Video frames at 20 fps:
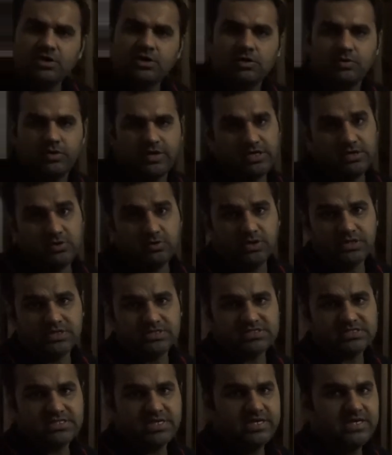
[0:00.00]
12, you
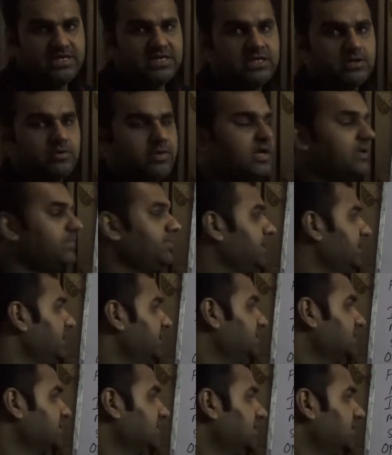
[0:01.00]
understand. 12
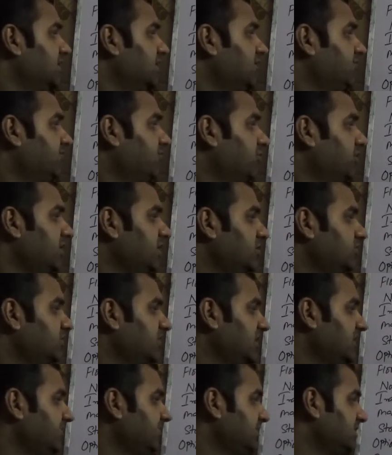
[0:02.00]
means 4 into
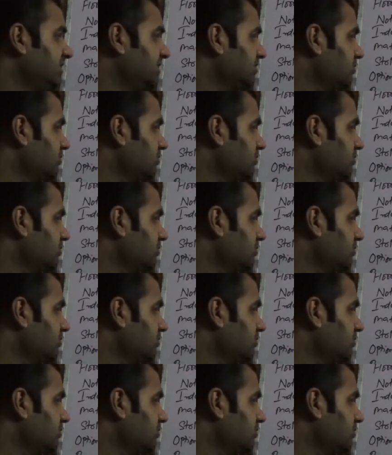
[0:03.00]
3, which is